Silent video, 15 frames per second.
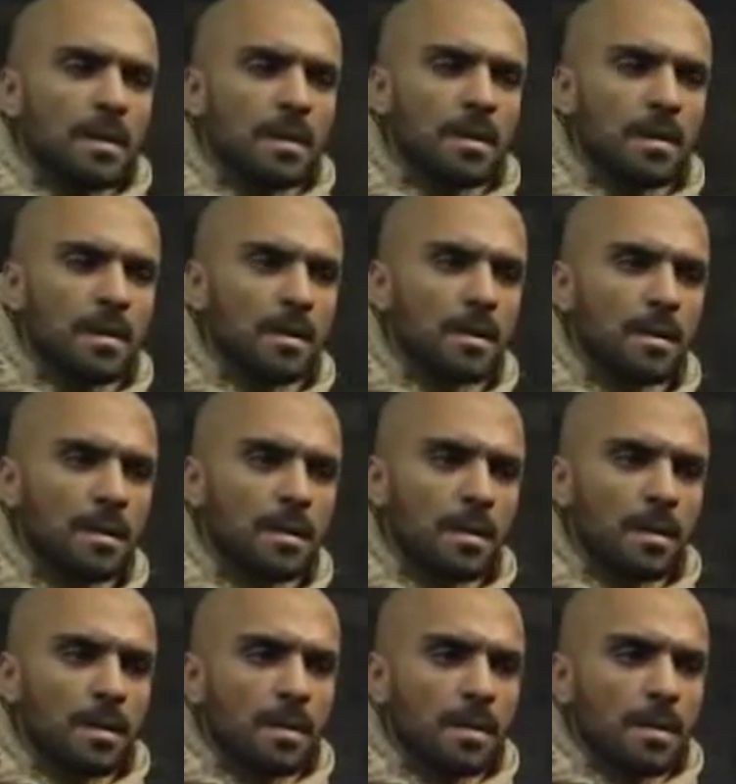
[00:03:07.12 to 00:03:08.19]

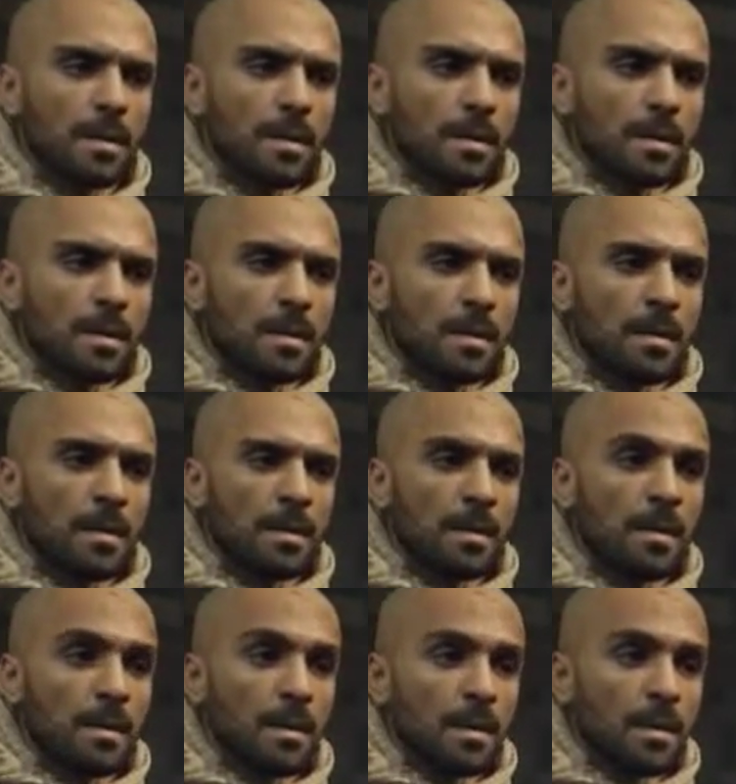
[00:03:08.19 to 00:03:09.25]

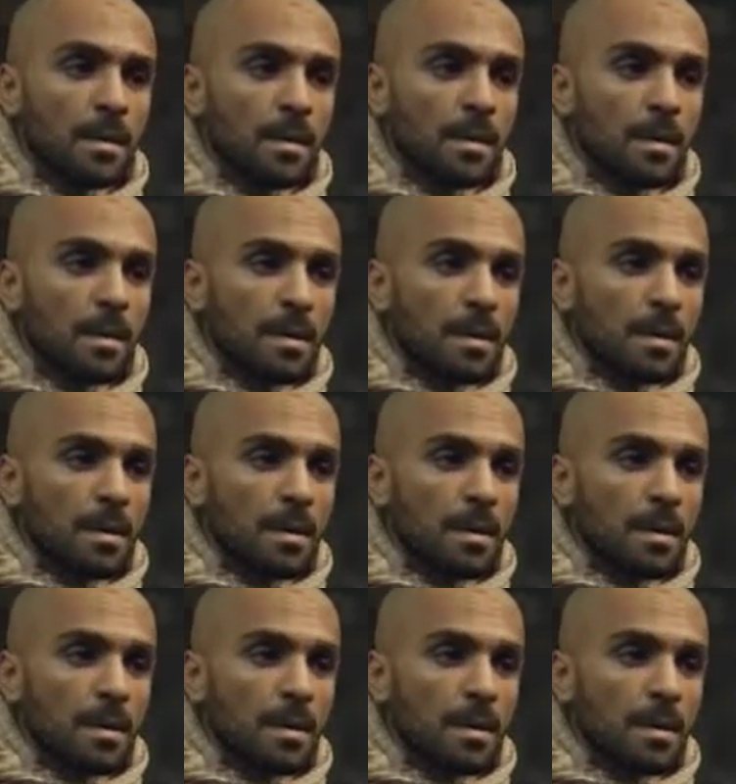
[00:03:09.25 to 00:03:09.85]
(silence)